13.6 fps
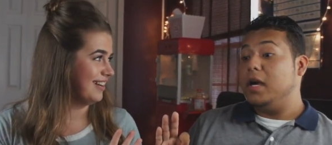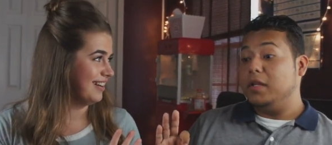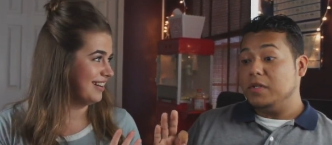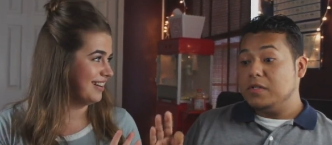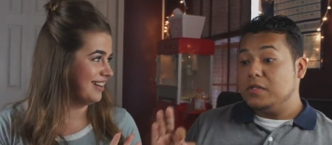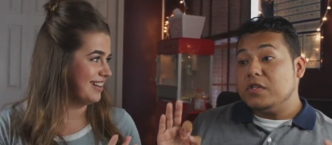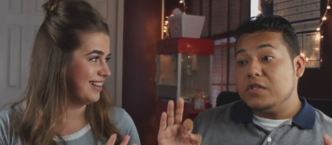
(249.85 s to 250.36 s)
Speaker 1: At
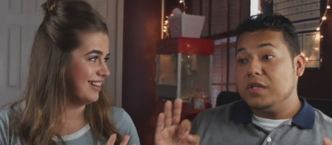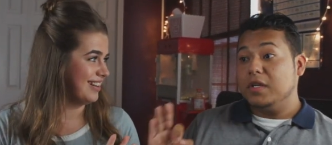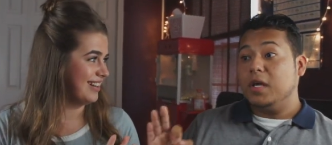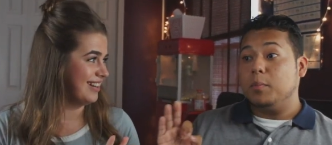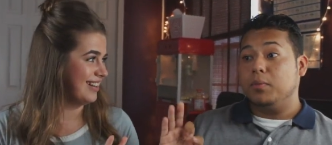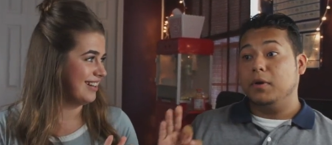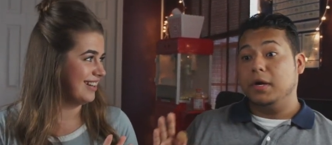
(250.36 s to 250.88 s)
least she
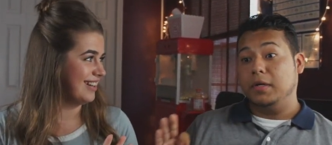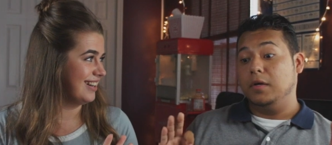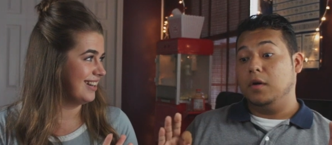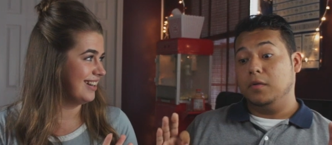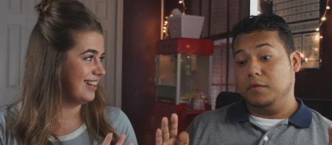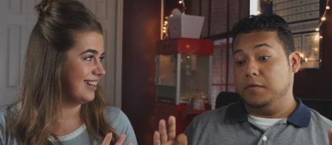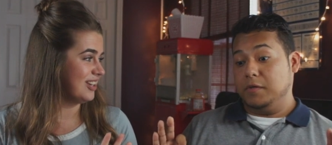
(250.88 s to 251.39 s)
didn't get pregnant
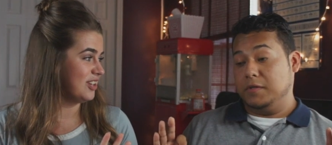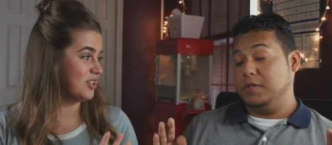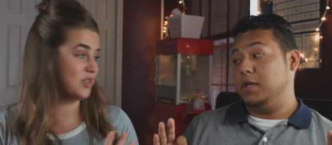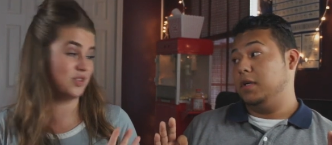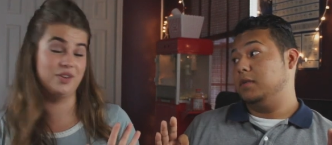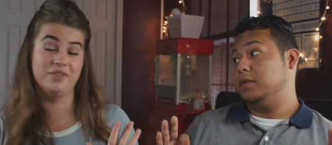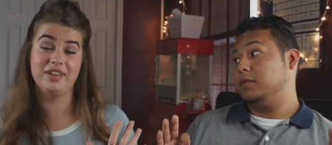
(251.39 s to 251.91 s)
on the first
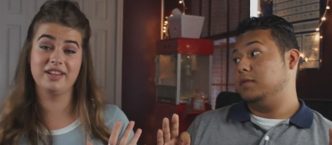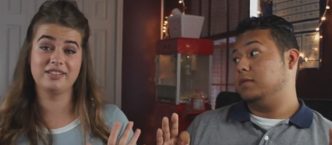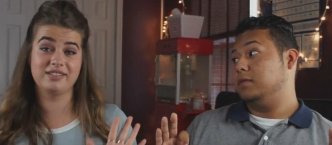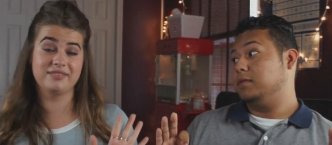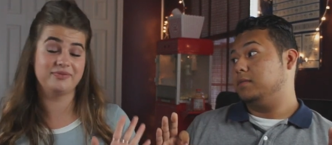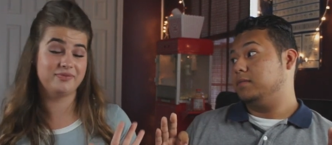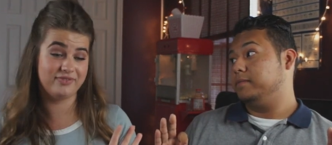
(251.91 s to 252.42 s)
Speaker 2: date. True,
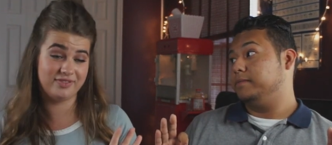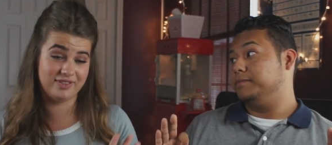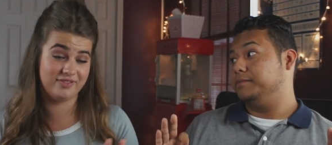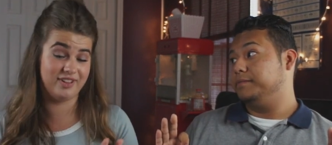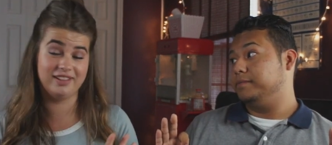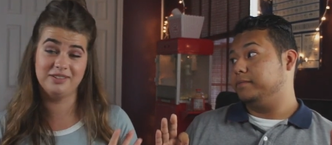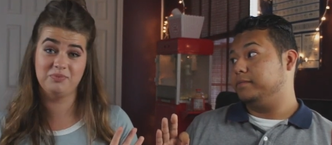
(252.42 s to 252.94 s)
that's a
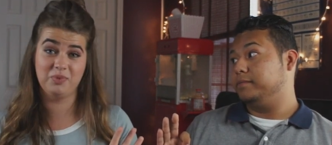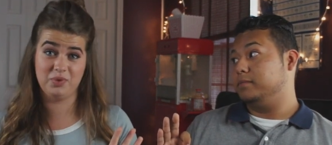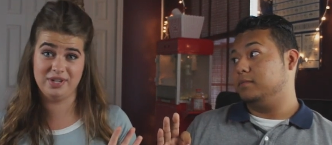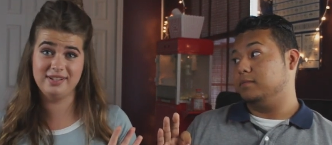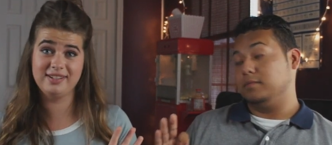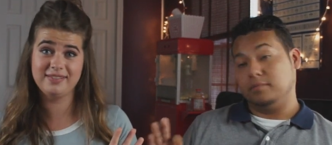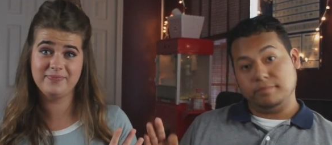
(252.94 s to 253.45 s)
valid
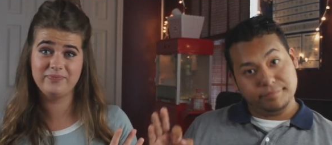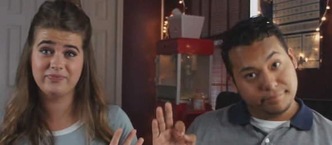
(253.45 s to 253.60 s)
point.